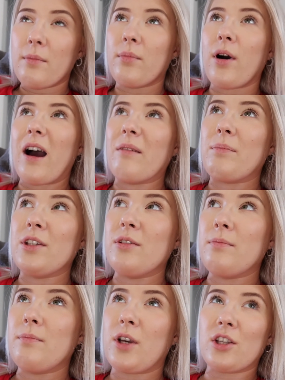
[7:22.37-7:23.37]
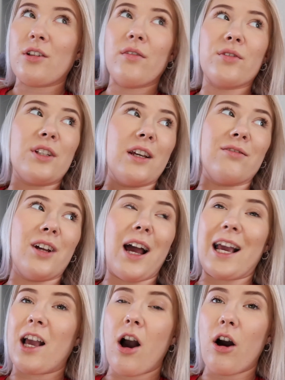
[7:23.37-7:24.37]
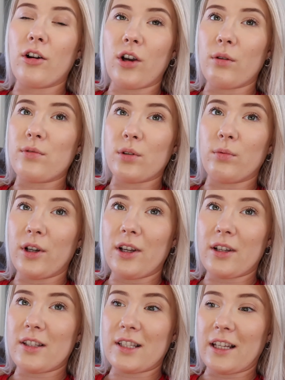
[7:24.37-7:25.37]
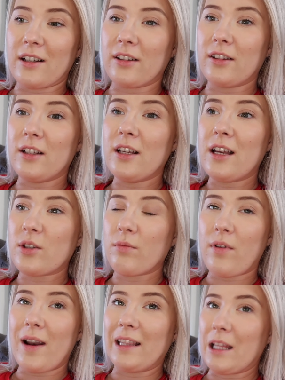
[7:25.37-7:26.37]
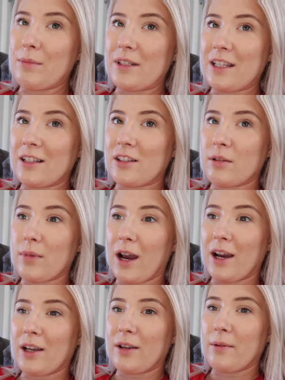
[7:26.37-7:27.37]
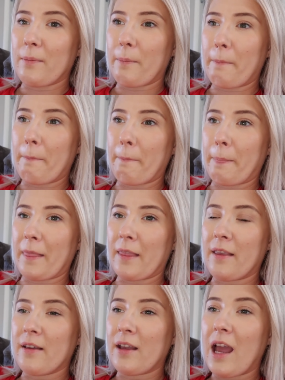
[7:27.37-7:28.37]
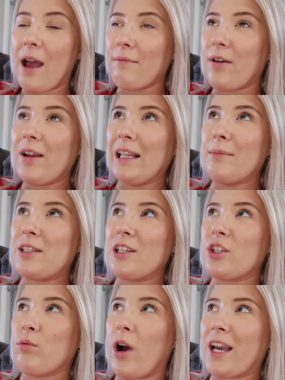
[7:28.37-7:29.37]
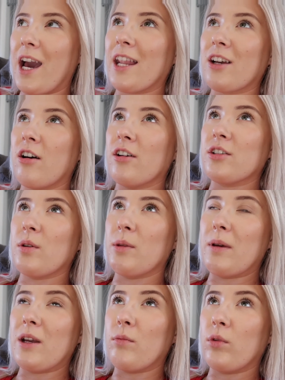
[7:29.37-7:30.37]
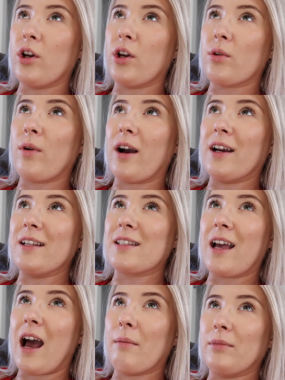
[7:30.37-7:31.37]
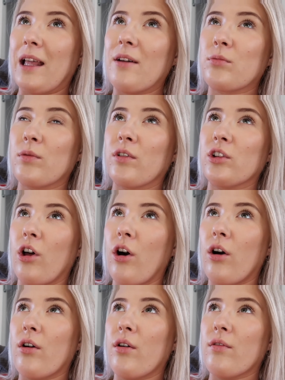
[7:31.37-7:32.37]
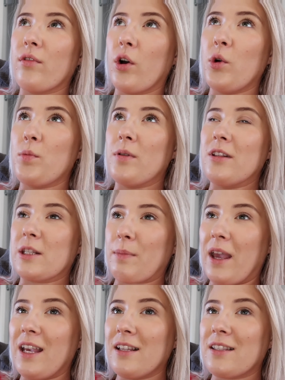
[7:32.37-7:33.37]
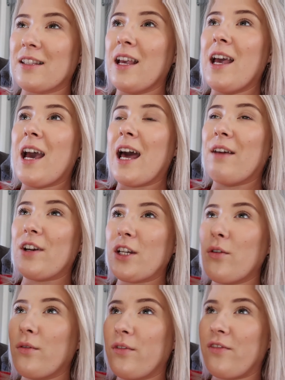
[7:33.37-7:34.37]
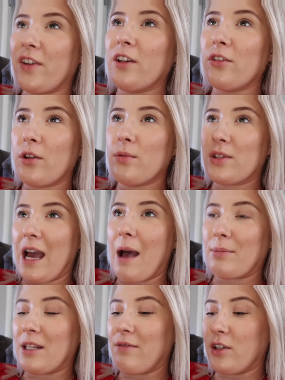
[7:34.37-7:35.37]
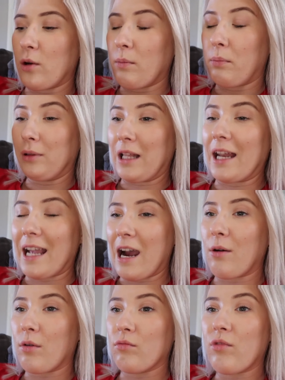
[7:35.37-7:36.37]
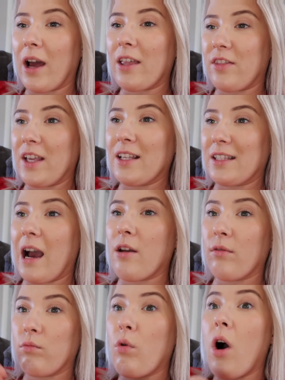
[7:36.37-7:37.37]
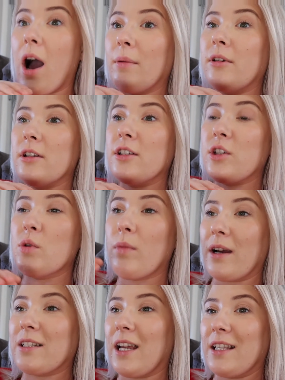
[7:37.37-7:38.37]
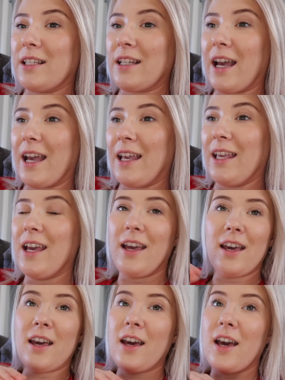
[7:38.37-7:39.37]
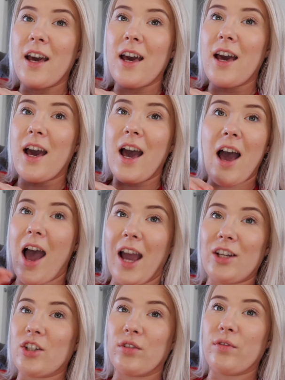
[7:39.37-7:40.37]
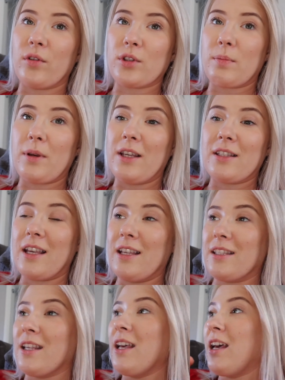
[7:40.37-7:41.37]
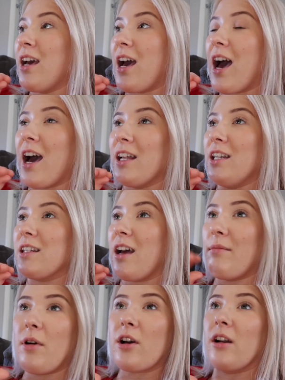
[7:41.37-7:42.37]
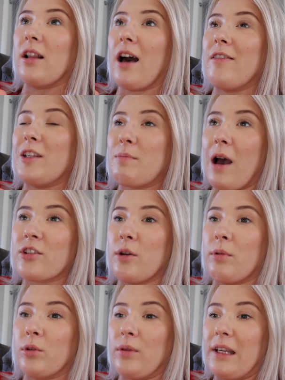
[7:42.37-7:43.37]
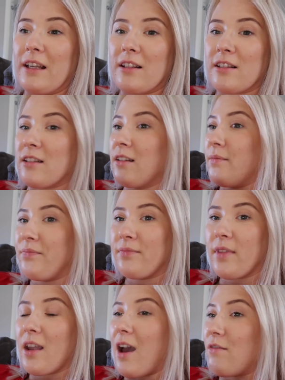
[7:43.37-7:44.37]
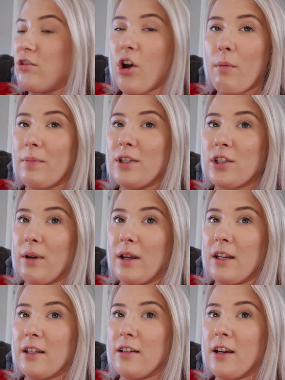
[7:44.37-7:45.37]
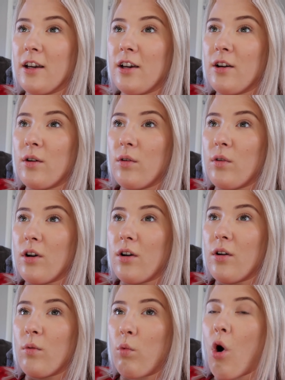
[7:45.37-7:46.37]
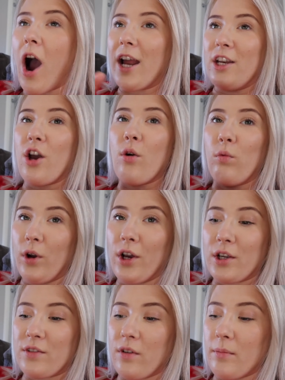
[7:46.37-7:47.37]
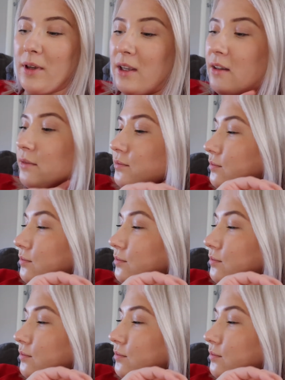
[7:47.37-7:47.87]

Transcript: But I've been, because obviously I can't go to work still, so I'm very limited to what I can and can't do in the minute work-wise. I'm left with a lot of open space. And if I don't fill those gaps, and if I don't plan it out and write things down of what I'm going to do in my day-to-day, I just fall to pieces. And I'm not going to lie, these past couple of weeks, I've not been doing what I know works for me.